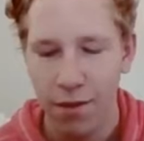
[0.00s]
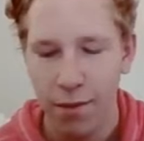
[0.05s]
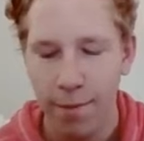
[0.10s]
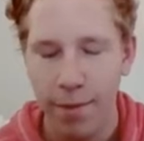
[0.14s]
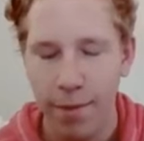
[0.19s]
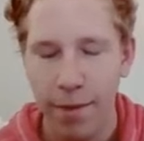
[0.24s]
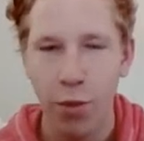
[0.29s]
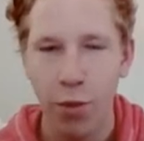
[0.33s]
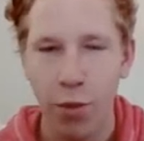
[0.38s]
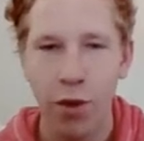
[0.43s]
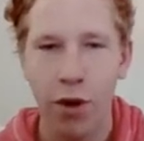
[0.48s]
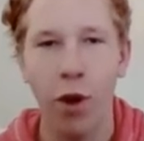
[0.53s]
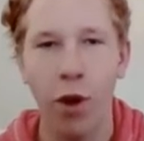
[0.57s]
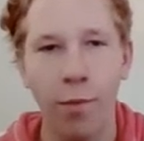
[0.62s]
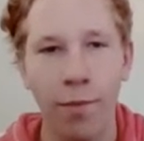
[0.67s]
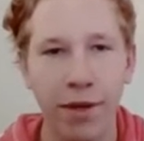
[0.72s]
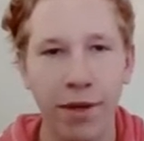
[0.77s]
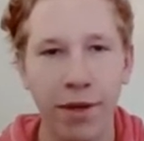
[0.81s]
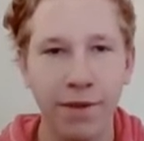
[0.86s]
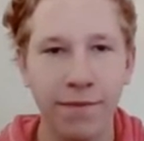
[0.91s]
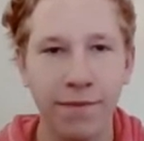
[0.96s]

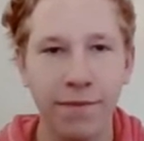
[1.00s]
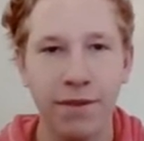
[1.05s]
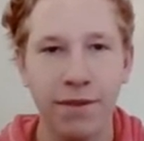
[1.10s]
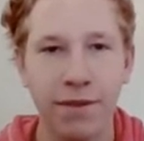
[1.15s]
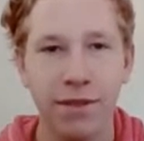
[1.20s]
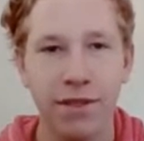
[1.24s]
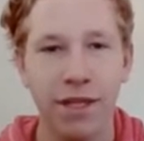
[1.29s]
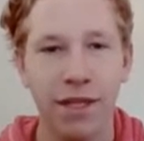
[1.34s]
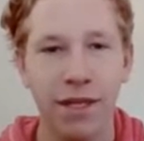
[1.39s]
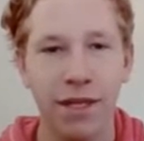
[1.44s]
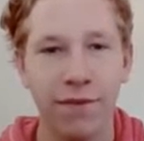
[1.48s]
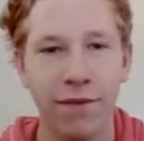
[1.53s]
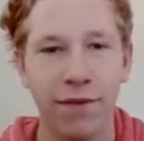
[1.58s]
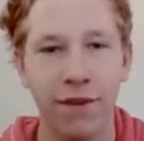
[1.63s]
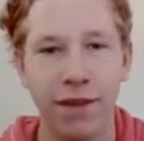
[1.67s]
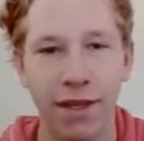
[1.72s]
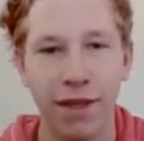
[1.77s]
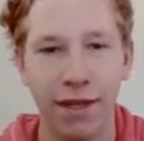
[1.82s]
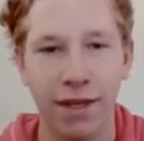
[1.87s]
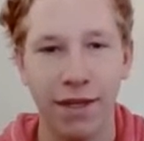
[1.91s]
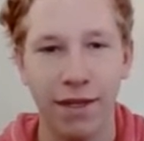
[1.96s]
open to different
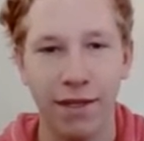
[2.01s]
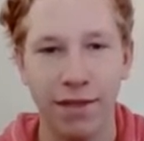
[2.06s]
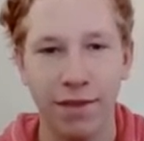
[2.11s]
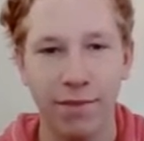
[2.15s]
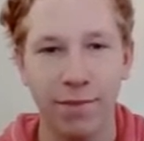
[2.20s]
things,